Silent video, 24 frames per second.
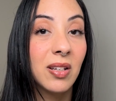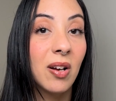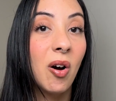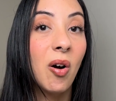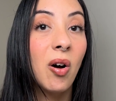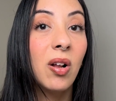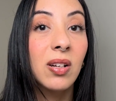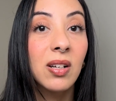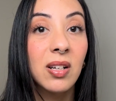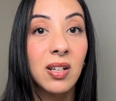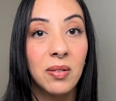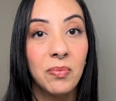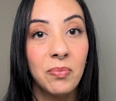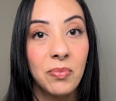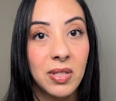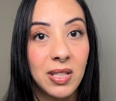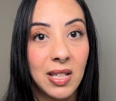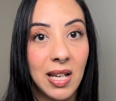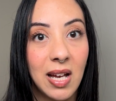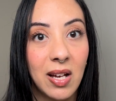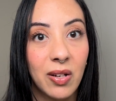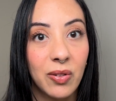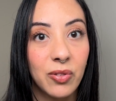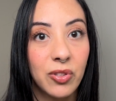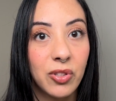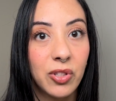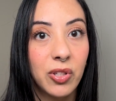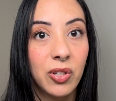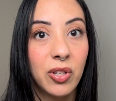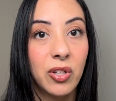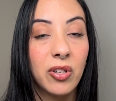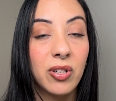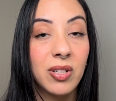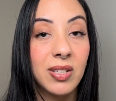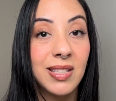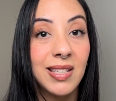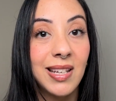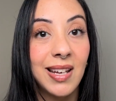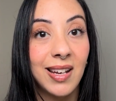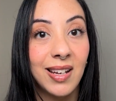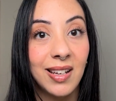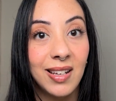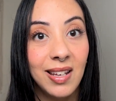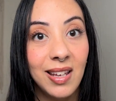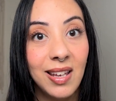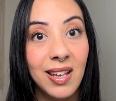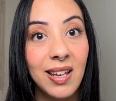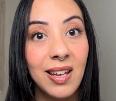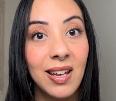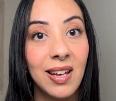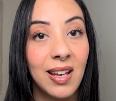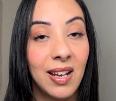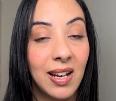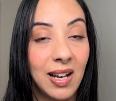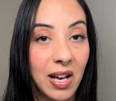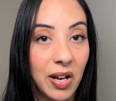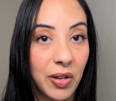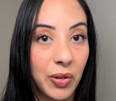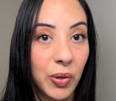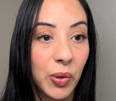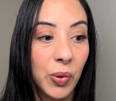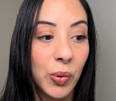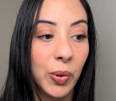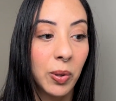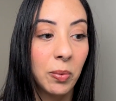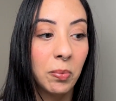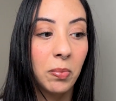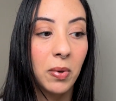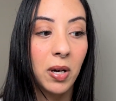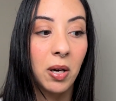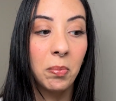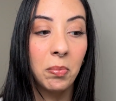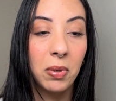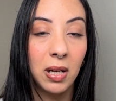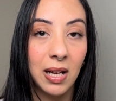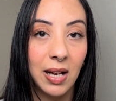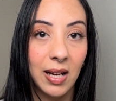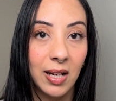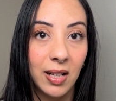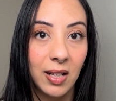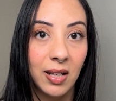all comes down to your technique and how you go applying